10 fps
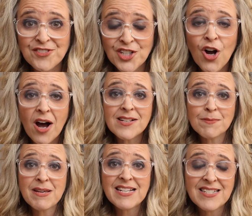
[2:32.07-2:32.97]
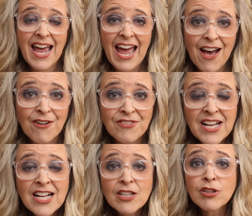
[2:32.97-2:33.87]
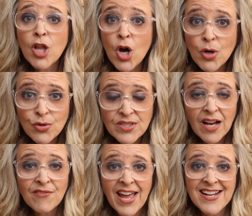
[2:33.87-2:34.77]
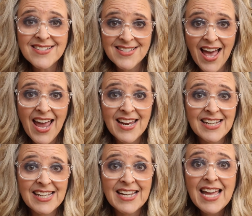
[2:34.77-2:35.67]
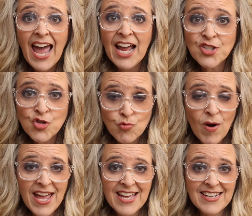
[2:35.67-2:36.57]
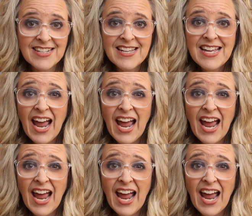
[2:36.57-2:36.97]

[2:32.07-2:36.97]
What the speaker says: to cause me to have loads of anxiety and dread